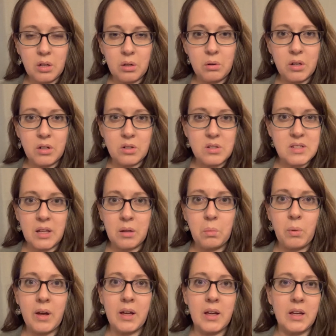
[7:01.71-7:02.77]
understand
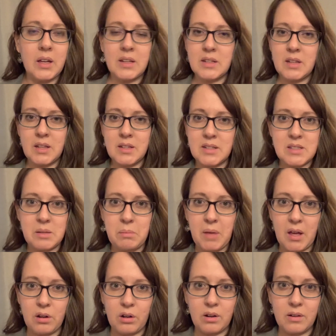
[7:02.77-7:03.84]
why. It doesn't
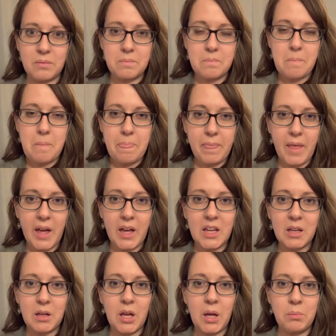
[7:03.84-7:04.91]
matter. I
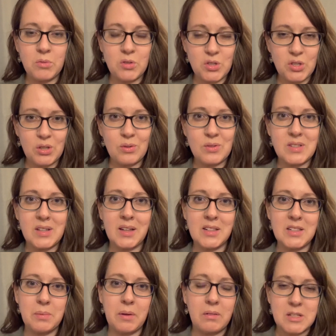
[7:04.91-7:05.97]
am choosing
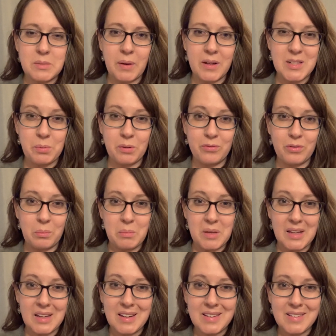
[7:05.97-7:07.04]
to be responsible for
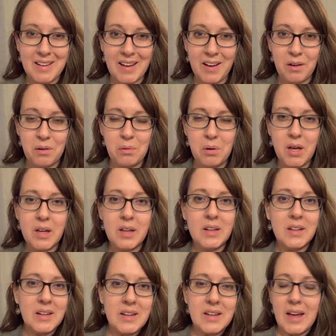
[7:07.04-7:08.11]
me now
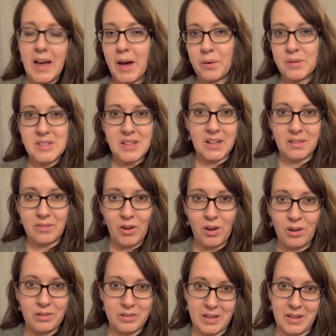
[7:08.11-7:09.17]
outside of
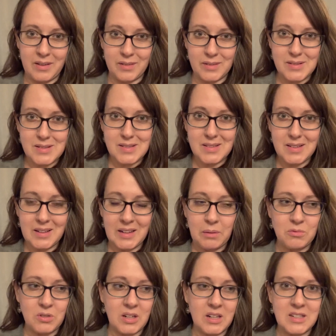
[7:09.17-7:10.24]
all else. And I'm
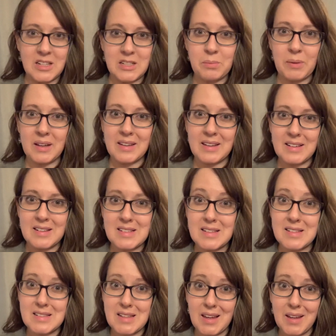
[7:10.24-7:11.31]
trying to teach my kids the
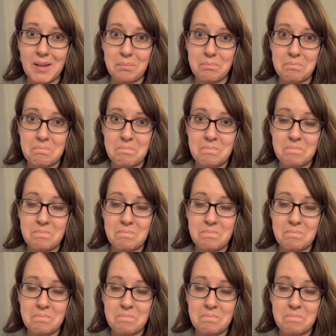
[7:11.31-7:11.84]
same.